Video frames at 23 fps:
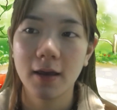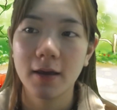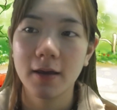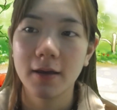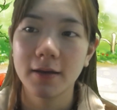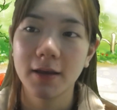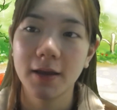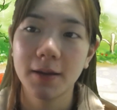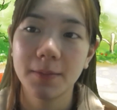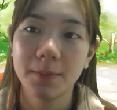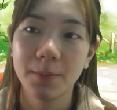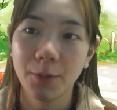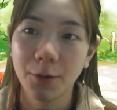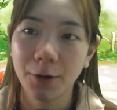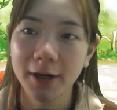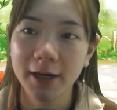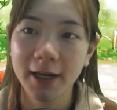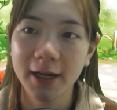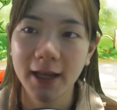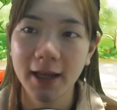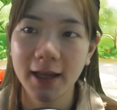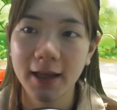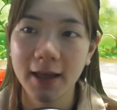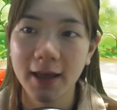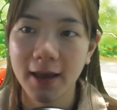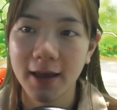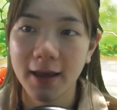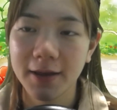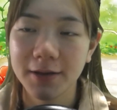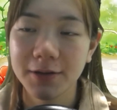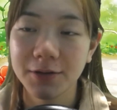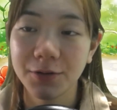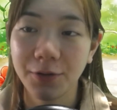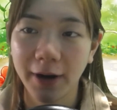Good morning,
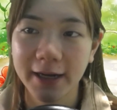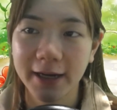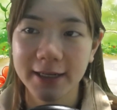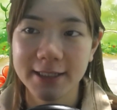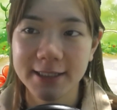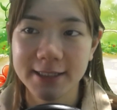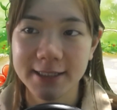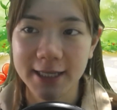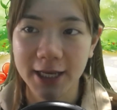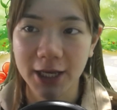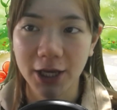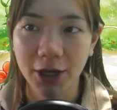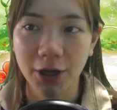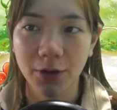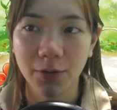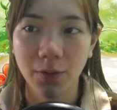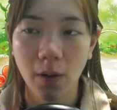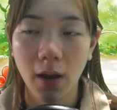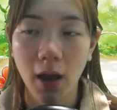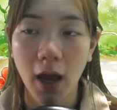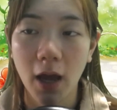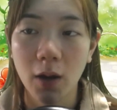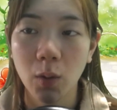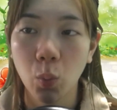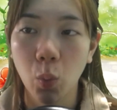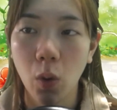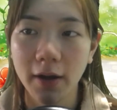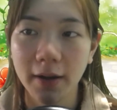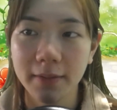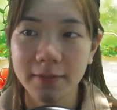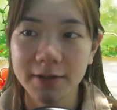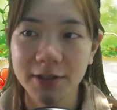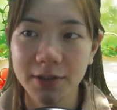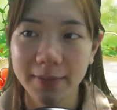great to see you, and
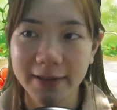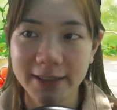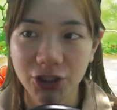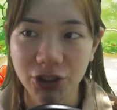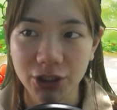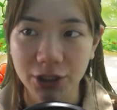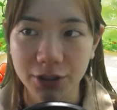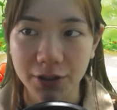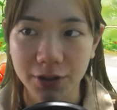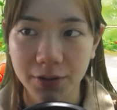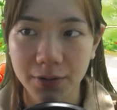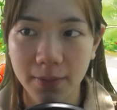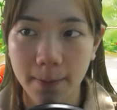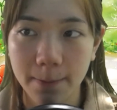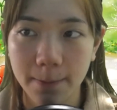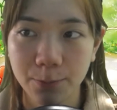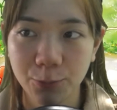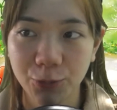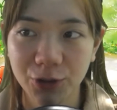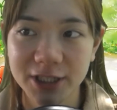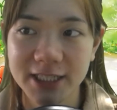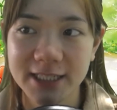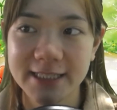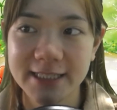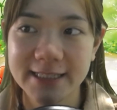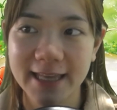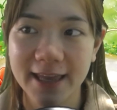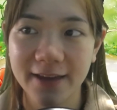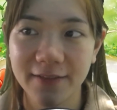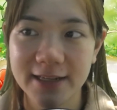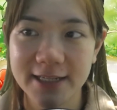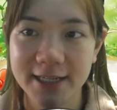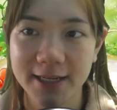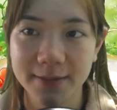welcome to my channel, Bridget's
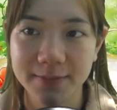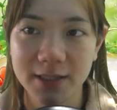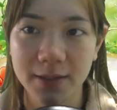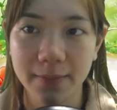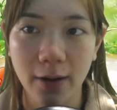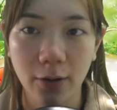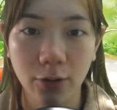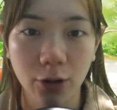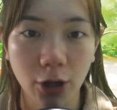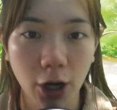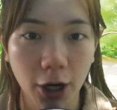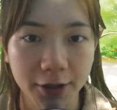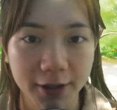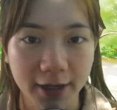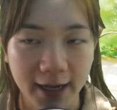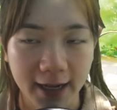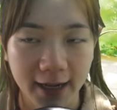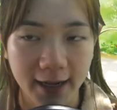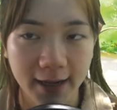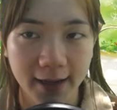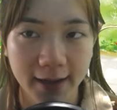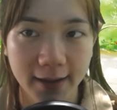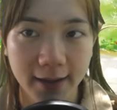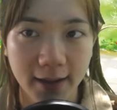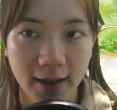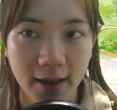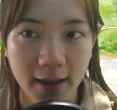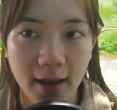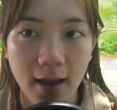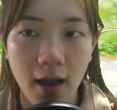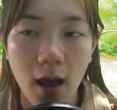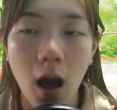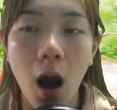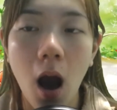Giving Tips About Gardening.
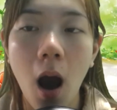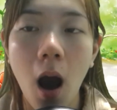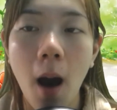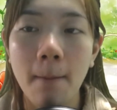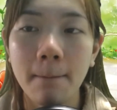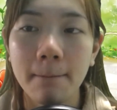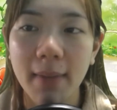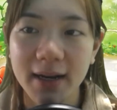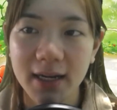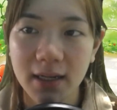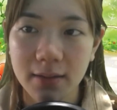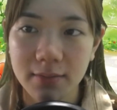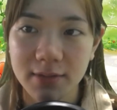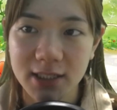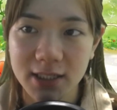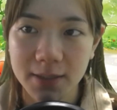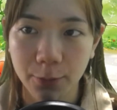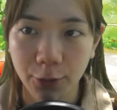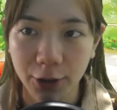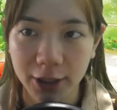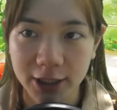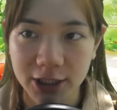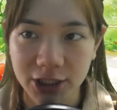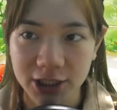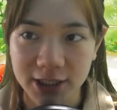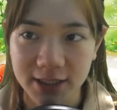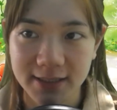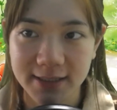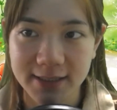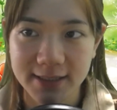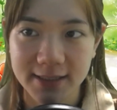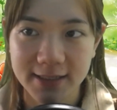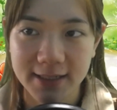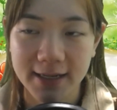My name is
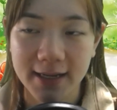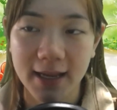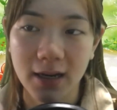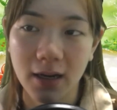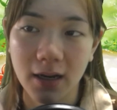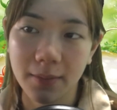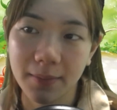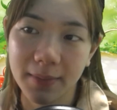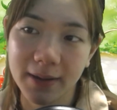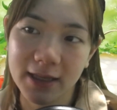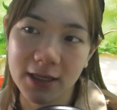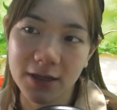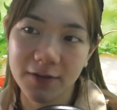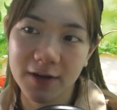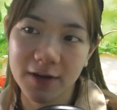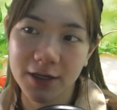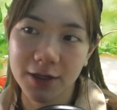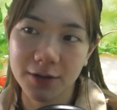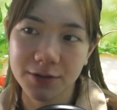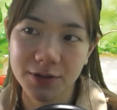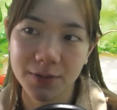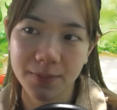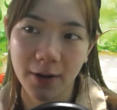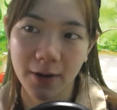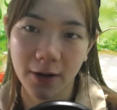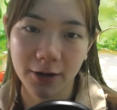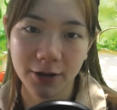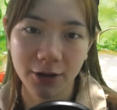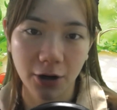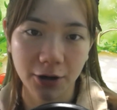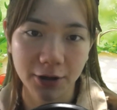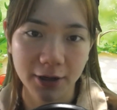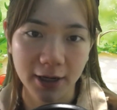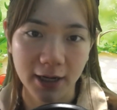Bridget, and I'm making videos about
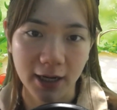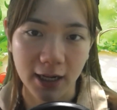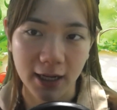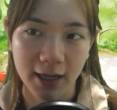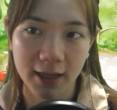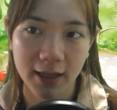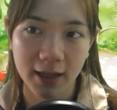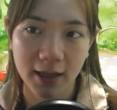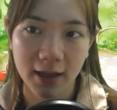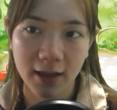gardening.